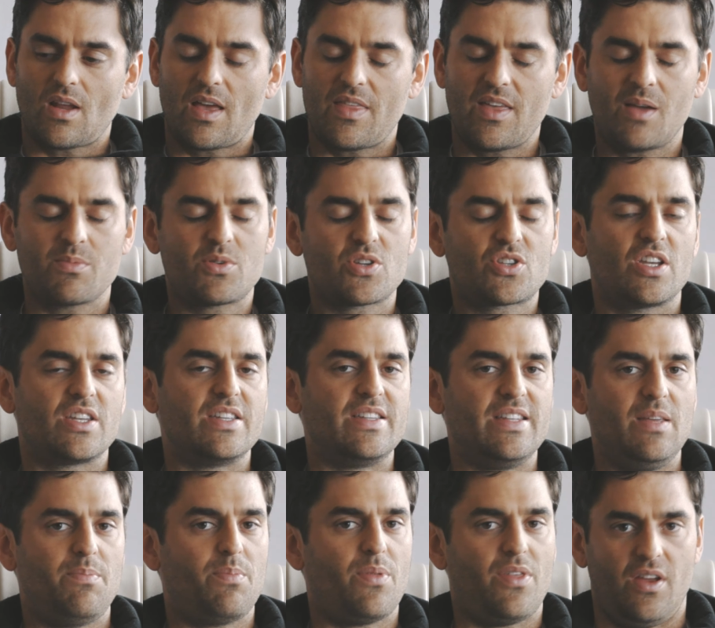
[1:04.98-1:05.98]
I think I'm just a
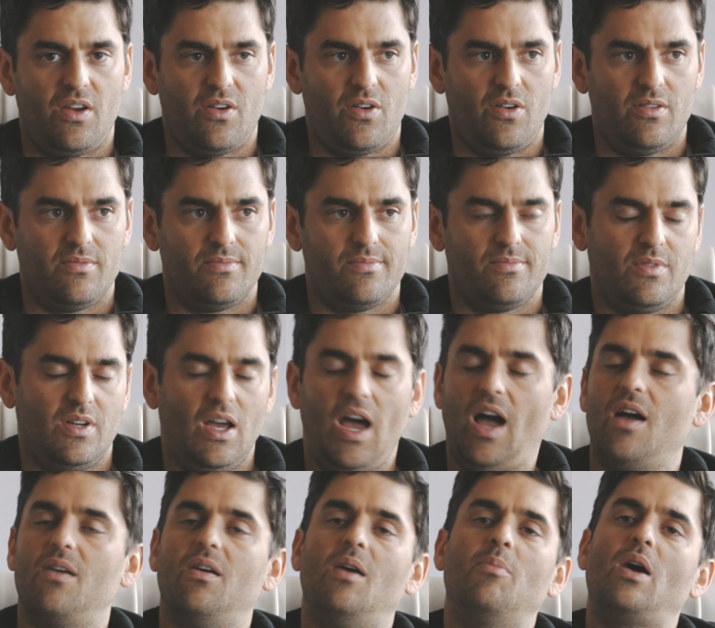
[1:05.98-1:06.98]
deep thinker.
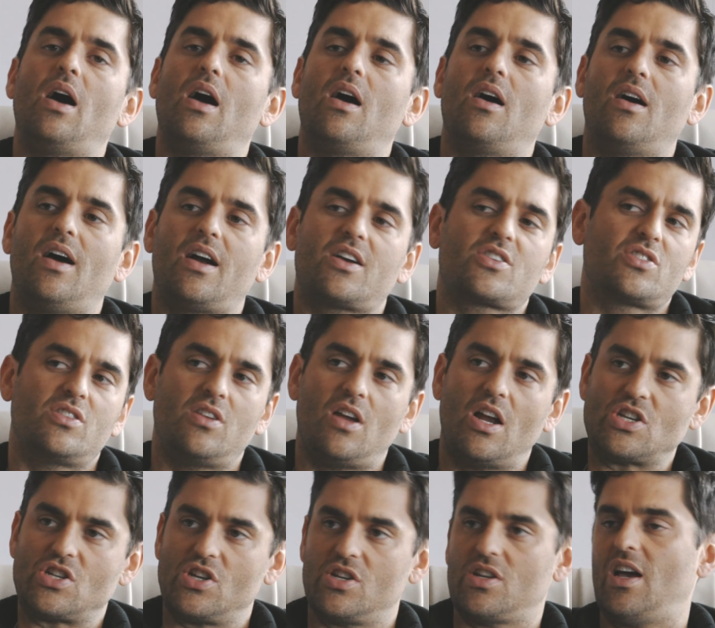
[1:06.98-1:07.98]
I'm actually
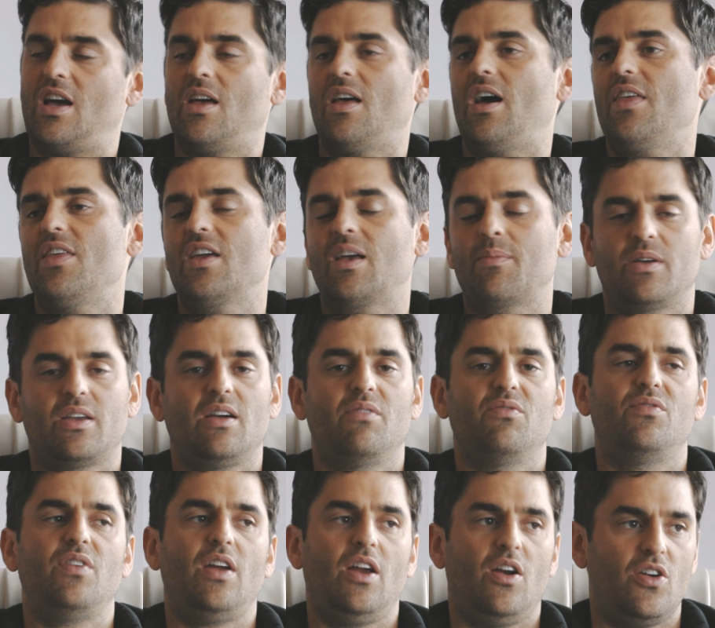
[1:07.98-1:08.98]
not just, I think I'm like a
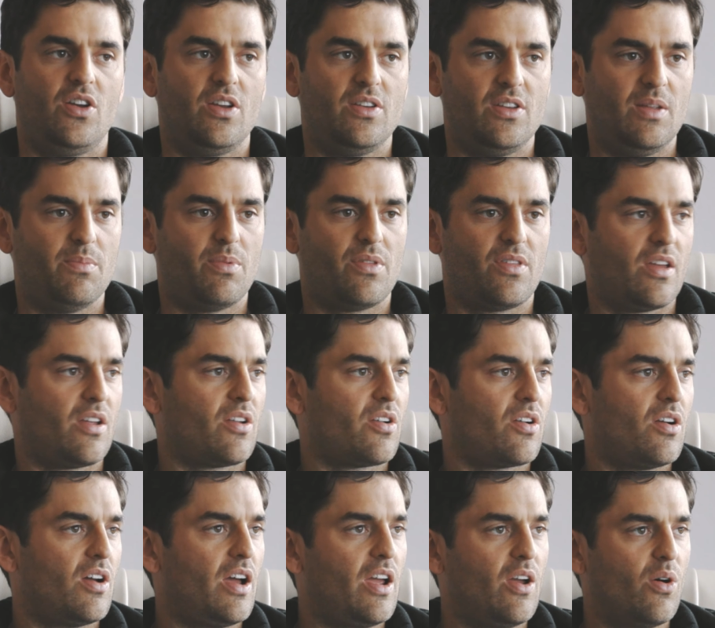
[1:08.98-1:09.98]
very deep
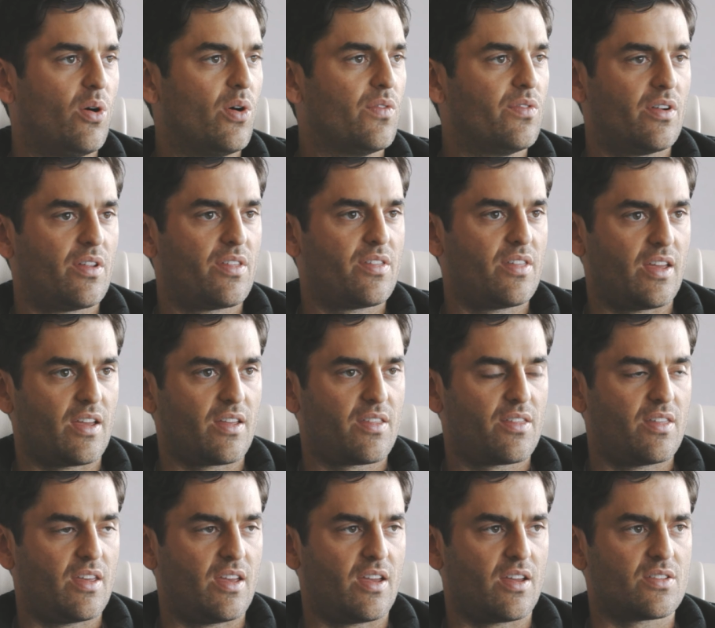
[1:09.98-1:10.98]
thinker. I overthink
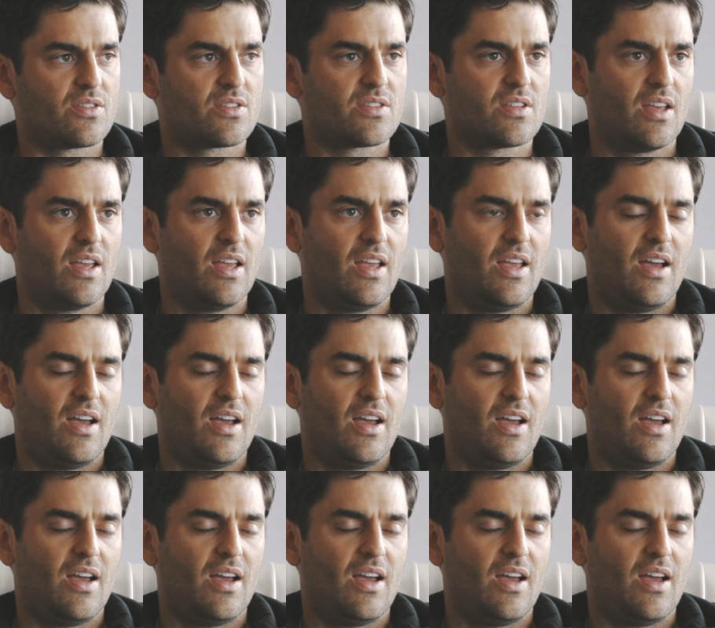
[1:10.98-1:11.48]
things.